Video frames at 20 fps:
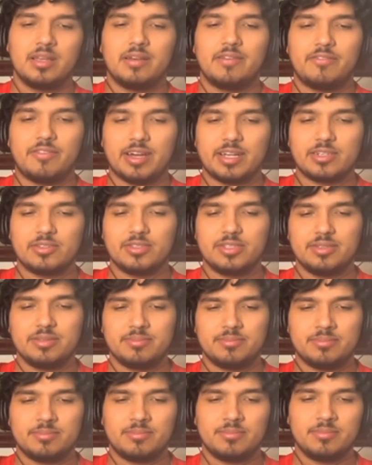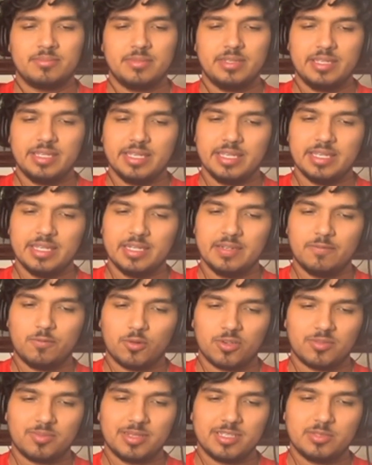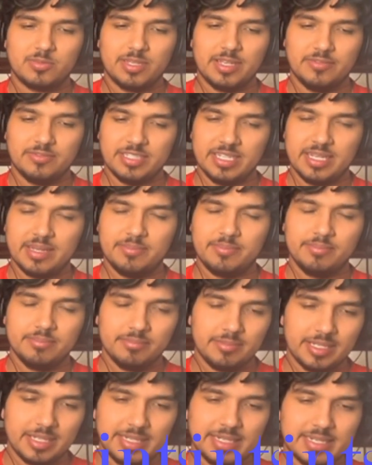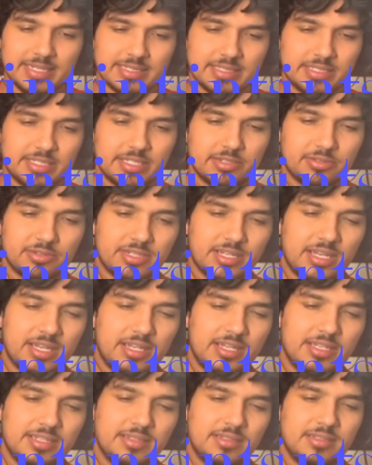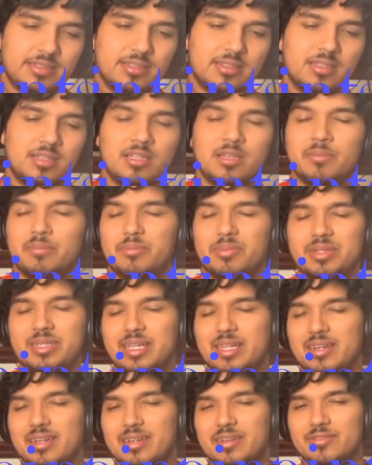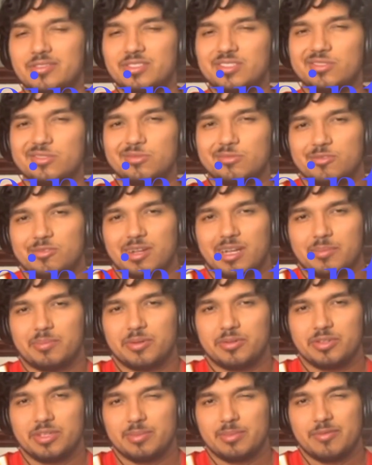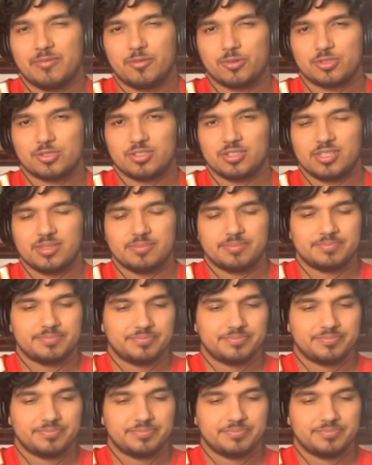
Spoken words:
Finally, in 4th place, we have Damn, getting an S tier 9, but not enough to crack podium, unfortunately.